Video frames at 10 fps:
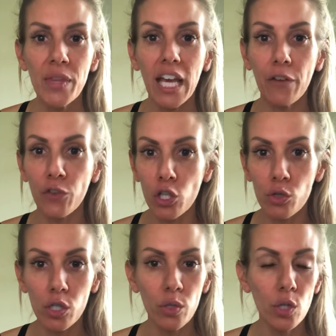If you do
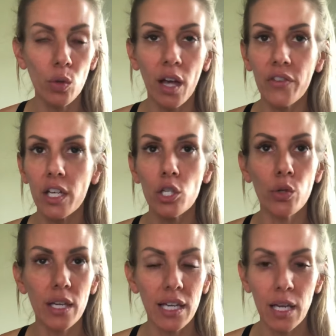and you love it, you
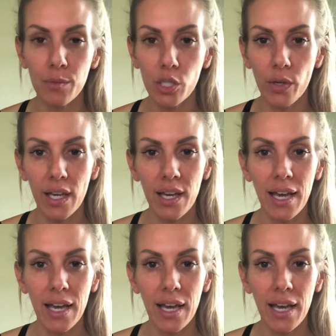can keep doing it.